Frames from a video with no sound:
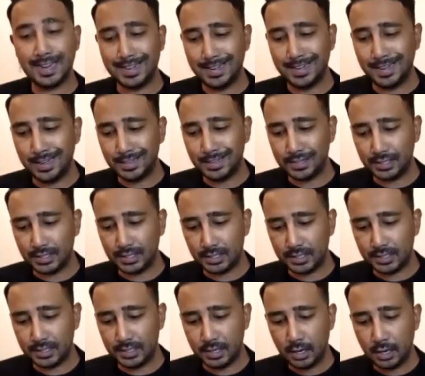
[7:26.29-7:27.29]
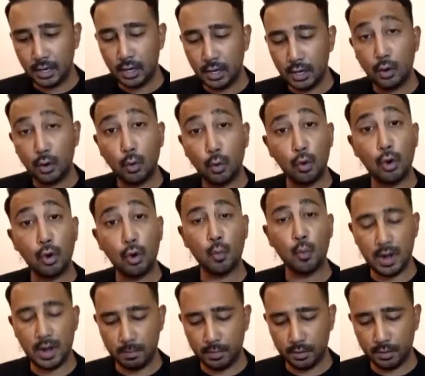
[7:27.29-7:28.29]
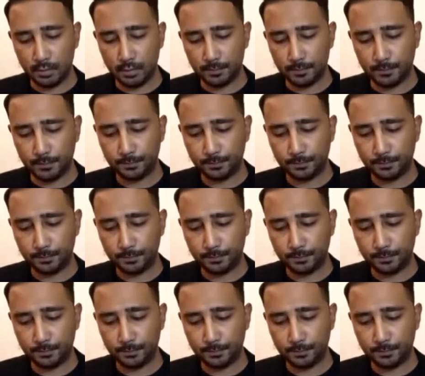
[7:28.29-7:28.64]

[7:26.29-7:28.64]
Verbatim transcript: and electricity all on one bill